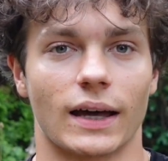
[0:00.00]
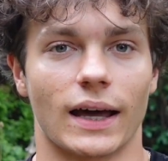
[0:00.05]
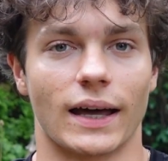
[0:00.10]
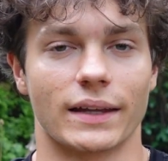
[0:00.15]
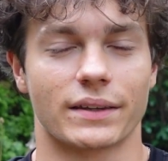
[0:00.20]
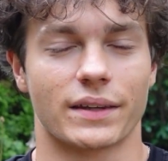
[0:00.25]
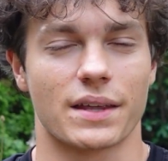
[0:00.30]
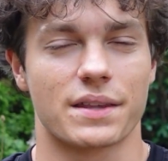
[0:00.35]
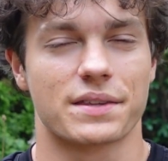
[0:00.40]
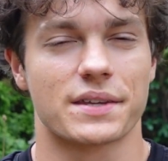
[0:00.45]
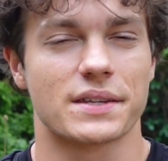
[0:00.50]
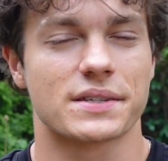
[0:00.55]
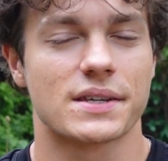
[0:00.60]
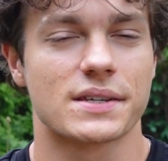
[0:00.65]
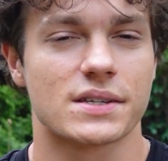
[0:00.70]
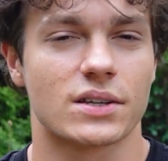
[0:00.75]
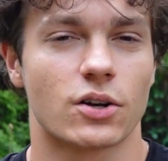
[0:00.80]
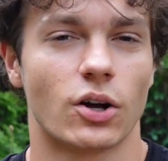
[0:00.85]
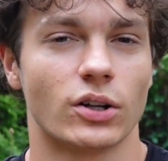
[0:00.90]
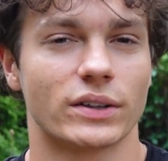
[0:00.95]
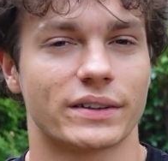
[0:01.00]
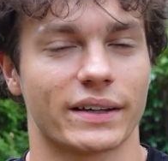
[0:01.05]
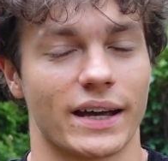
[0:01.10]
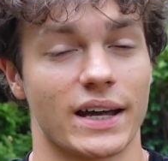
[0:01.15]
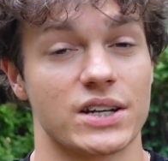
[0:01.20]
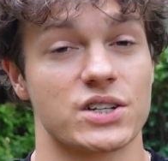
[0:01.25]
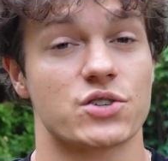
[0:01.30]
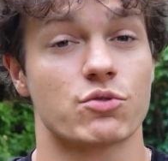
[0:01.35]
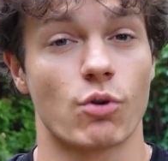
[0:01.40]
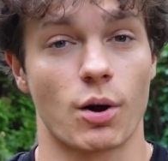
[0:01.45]
And this is called
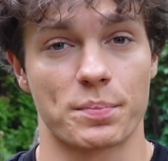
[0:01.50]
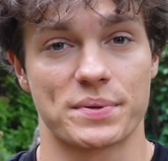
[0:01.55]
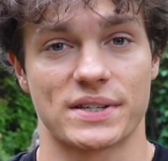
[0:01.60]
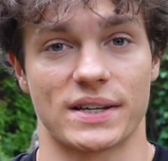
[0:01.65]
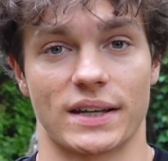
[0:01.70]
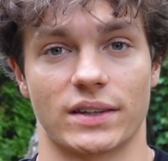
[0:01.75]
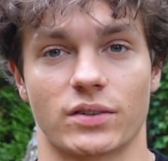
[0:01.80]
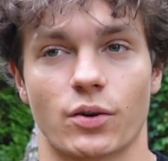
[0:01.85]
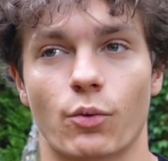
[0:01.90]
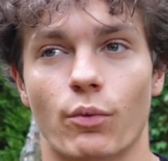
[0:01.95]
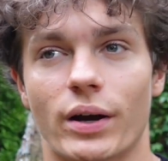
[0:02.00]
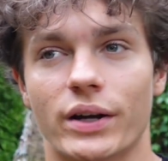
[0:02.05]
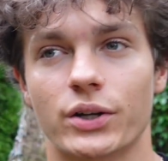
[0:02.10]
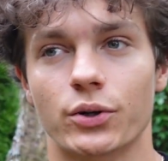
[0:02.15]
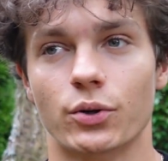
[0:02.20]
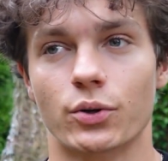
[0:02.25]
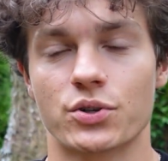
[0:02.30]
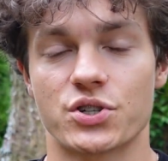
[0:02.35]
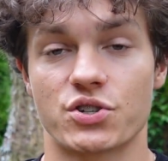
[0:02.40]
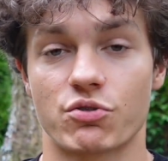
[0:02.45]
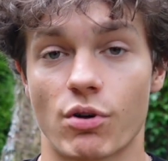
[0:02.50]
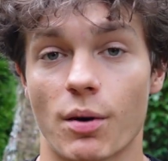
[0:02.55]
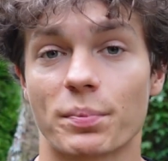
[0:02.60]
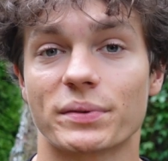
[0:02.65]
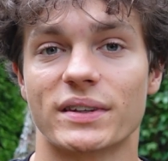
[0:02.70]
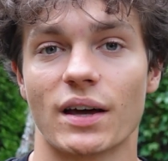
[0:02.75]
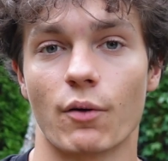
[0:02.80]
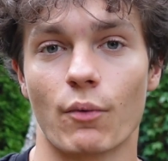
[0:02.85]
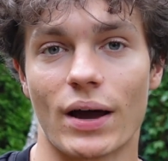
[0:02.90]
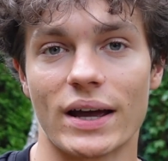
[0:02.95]
a drop set, where you
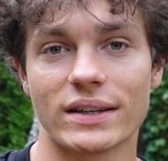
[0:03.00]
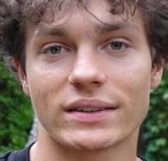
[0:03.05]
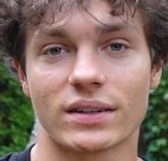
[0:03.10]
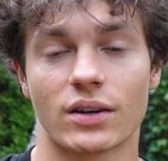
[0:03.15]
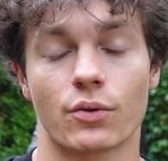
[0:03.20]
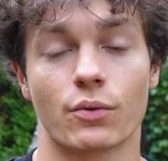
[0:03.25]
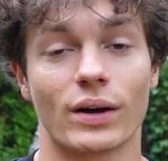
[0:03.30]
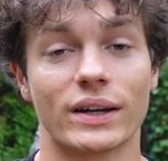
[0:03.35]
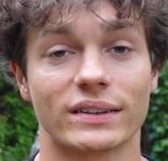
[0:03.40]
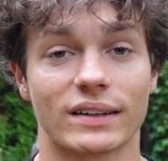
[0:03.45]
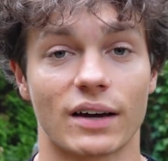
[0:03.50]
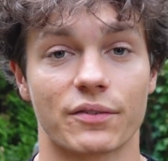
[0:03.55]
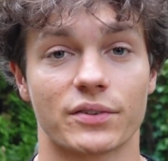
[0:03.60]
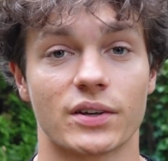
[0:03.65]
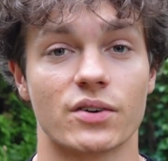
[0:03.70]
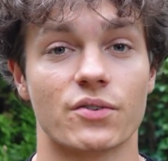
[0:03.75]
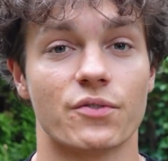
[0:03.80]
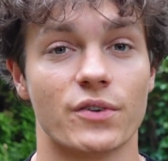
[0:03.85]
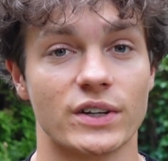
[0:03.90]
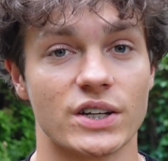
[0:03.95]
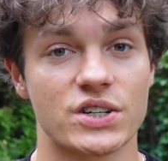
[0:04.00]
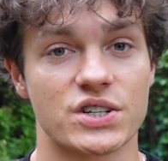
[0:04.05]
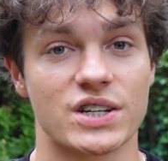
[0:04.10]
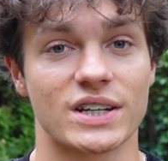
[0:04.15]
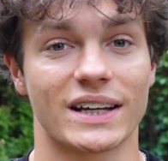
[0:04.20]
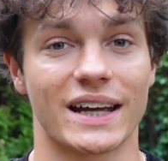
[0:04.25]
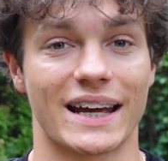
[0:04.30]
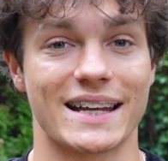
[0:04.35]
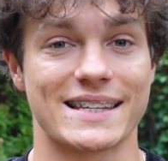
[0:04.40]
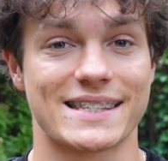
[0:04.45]
drop the weight right after
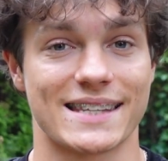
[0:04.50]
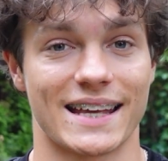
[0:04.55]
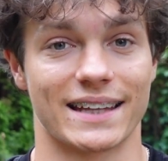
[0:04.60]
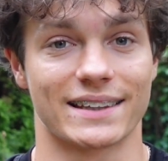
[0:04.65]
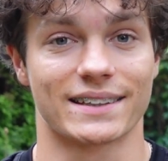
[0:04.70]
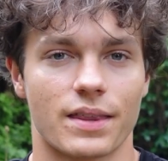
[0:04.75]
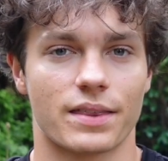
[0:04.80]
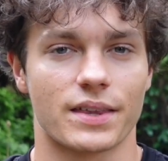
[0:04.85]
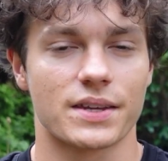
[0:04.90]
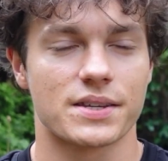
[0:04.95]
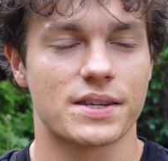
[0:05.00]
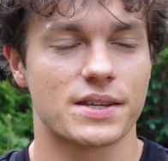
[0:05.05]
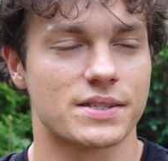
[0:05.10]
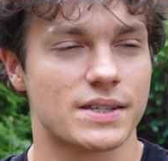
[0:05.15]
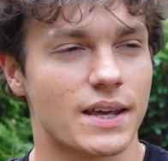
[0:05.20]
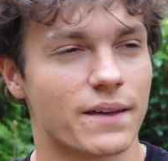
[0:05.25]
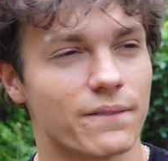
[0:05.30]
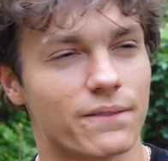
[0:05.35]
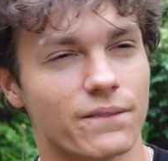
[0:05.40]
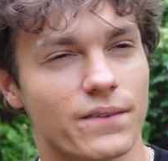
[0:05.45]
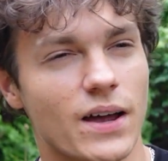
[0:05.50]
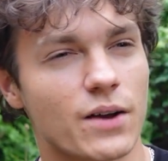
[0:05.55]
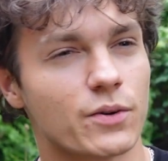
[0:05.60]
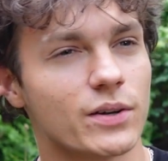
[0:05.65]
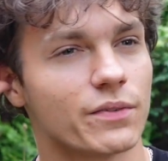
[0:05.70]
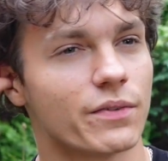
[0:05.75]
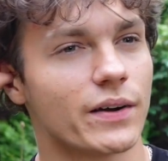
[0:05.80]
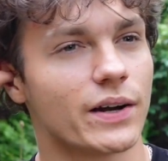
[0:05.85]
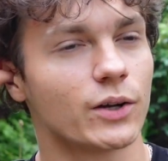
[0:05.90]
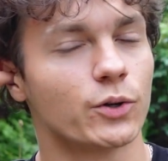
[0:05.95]
finishing a set. This is a
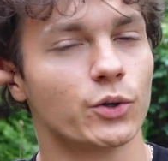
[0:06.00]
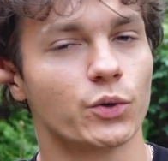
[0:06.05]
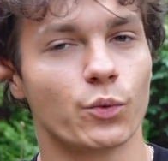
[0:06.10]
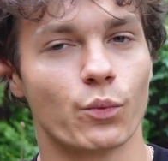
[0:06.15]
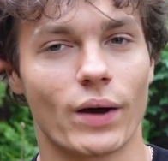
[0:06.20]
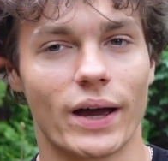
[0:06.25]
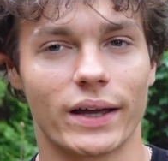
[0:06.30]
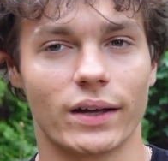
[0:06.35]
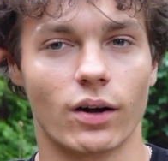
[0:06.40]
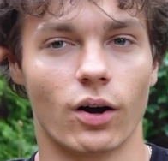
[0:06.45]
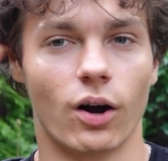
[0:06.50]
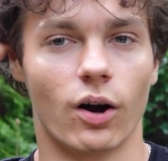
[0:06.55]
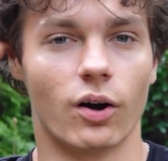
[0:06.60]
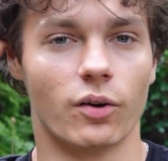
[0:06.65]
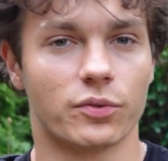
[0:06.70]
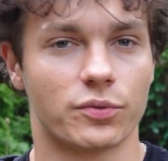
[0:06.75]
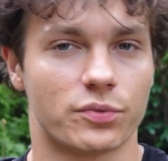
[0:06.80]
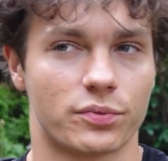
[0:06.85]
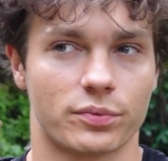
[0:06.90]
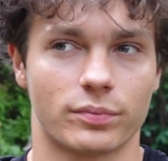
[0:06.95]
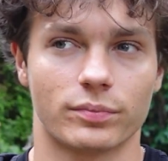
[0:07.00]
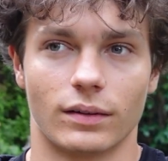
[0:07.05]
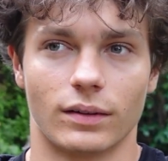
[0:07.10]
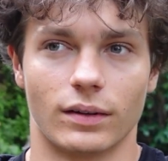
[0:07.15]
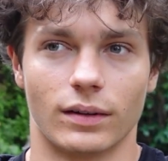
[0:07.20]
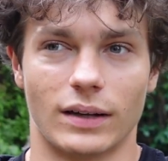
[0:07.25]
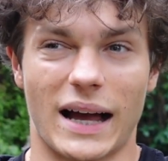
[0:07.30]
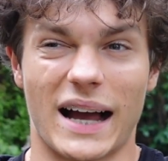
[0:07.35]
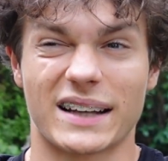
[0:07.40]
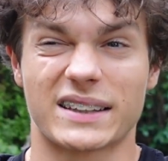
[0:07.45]
very good way of
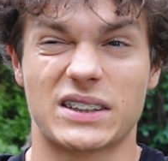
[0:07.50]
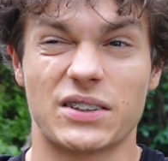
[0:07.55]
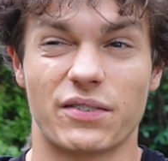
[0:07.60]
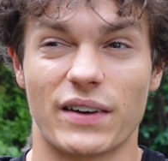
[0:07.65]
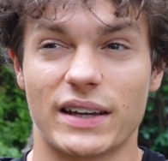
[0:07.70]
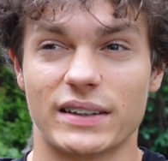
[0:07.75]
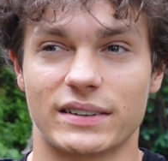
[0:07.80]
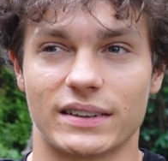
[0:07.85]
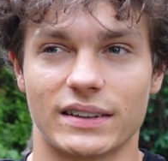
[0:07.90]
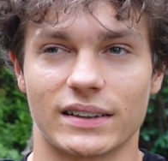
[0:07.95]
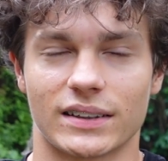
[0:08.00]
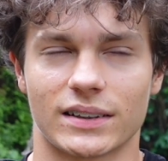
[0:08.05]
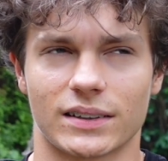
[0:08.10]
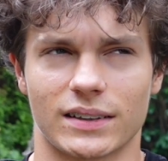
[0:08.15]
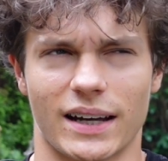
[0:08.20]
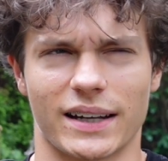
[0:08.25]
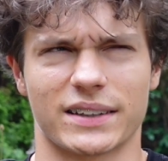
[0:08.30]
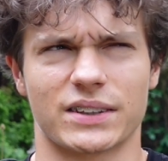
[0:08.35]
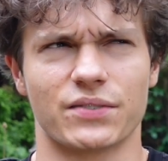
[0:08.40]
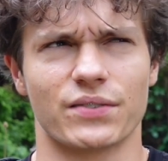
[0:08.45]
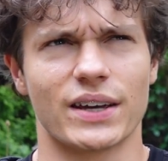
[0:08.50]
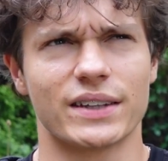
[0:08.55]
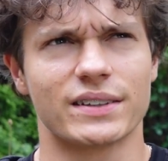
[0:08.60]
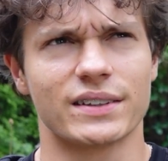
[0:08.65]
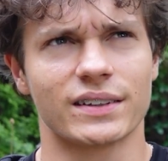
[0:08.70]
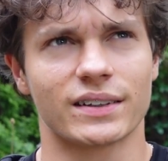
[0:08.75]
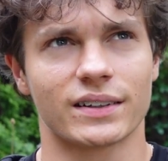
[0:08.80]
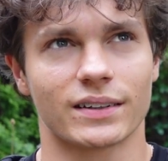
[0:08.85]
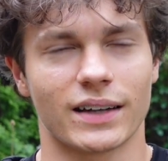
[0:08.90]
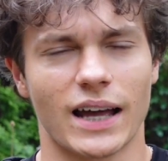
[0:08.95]
activating
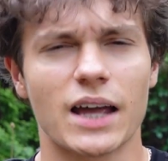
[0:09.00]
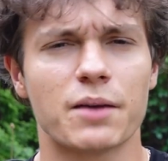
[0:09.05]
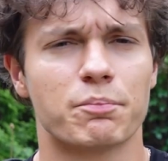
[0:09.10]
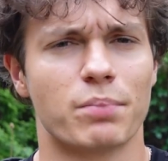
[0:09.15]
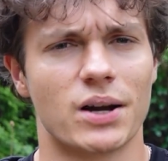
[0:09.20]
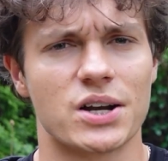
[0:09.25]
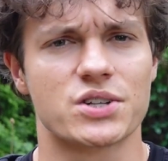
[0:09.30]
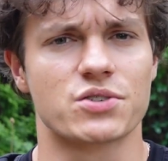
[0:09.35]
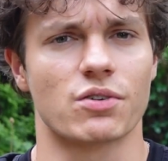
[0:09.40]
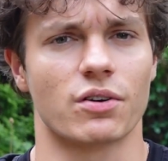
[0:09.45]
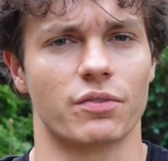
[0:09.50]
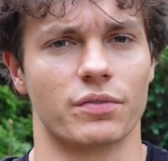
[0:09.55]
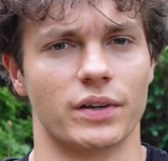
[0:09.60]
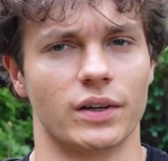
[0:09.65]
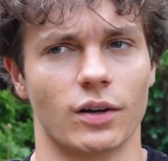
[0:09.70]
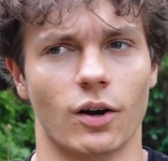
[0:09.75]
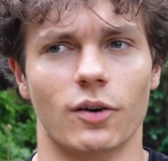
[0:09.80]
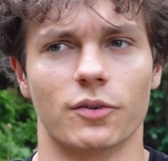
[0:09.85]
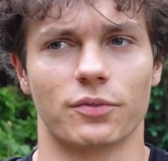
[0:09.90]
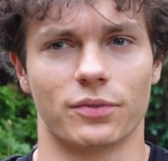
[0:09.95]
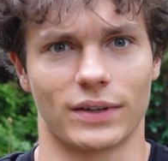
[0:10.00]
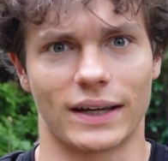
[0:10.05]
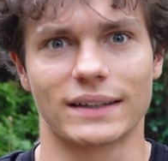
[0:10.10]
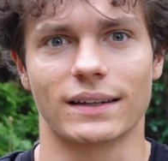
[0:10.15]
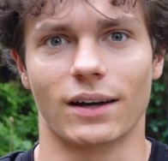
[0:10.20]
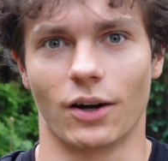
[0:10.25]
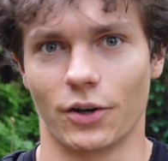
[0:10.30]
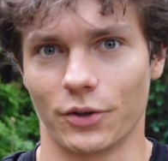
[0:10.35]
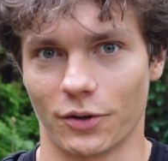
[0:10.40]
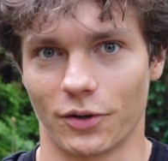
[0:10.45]
hypertrophy,
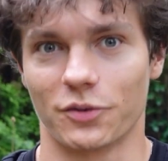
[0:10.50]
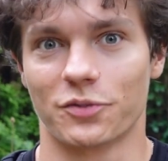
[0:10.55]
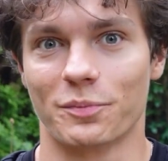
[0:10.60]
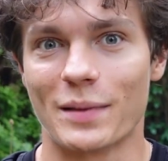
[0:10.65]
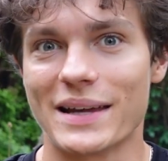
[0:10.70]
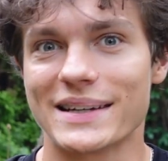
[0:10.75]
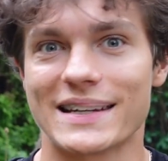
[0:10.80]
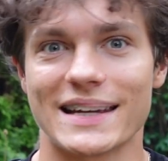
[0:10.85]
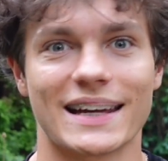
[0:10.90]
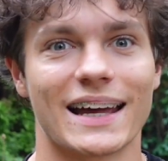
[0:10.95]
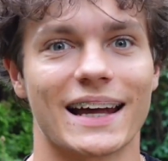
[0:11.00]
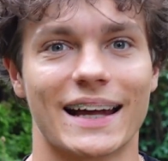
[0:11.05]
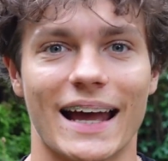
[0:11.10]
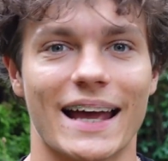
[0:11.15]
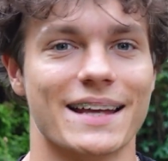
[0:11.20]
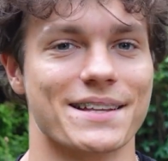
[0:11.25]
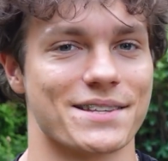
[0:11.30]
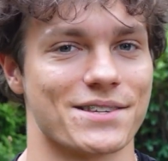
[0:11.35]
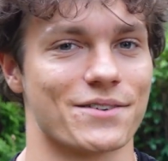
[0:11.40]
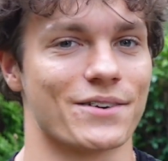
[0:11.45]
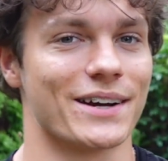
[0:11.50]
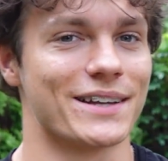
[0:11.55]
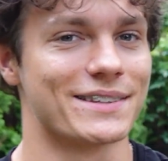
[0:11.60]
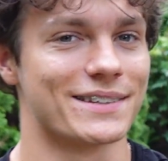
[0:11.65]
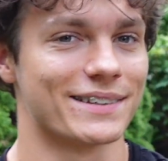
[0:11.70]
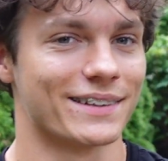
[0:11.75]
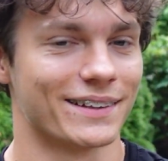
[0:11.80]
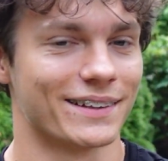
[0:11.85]
of making gains, right?